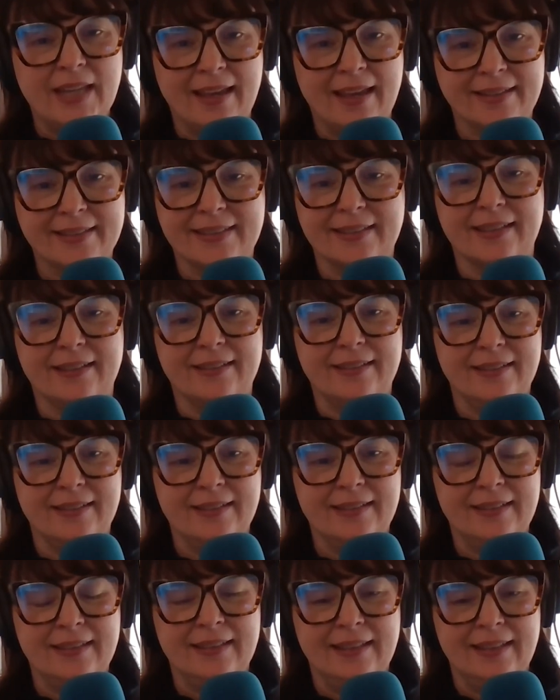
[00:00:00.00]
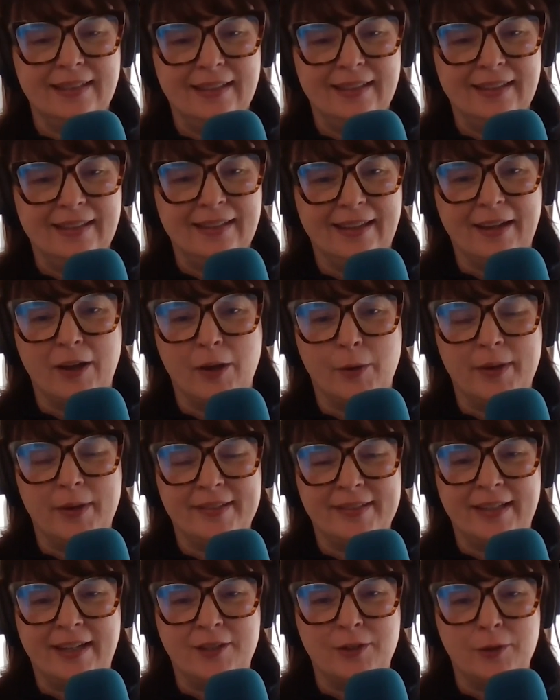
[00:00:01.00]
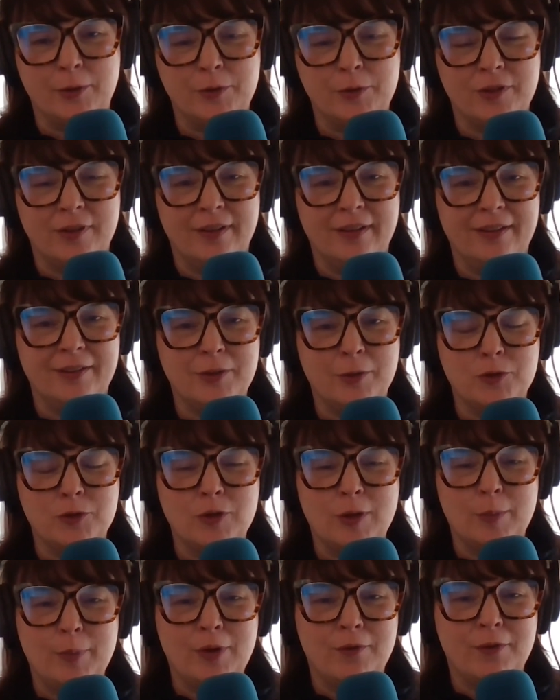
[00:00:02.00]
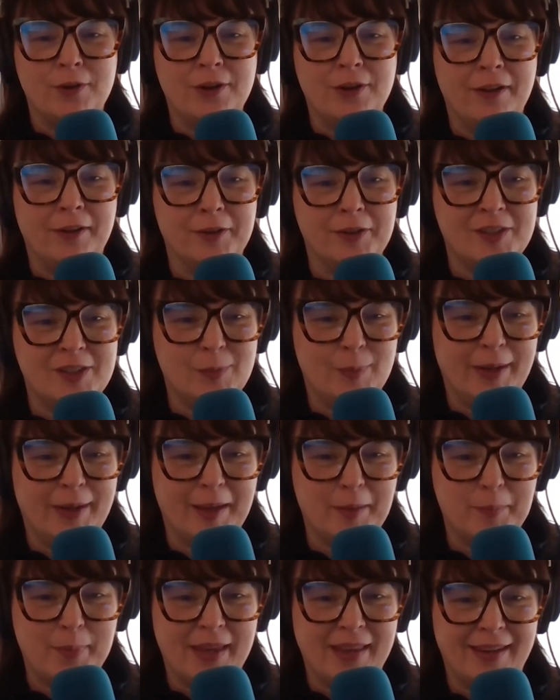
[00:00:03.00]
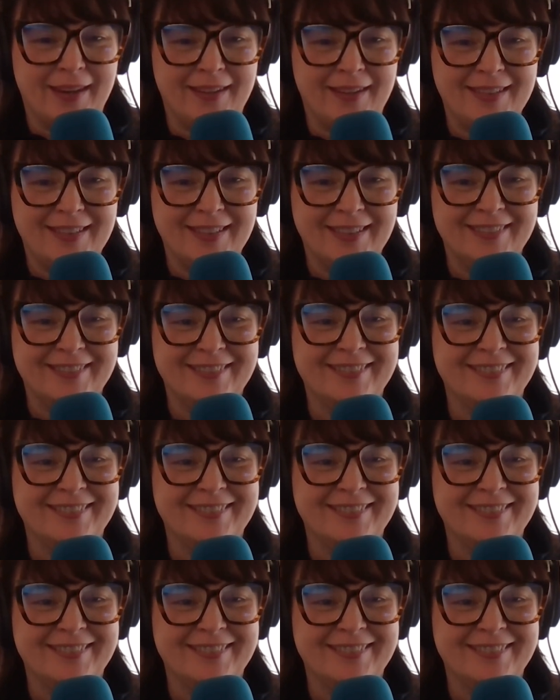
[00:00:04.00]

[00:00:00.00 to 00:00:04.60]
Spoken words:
Excellent. Like I always say, don't trip over dollars to pick up pennies.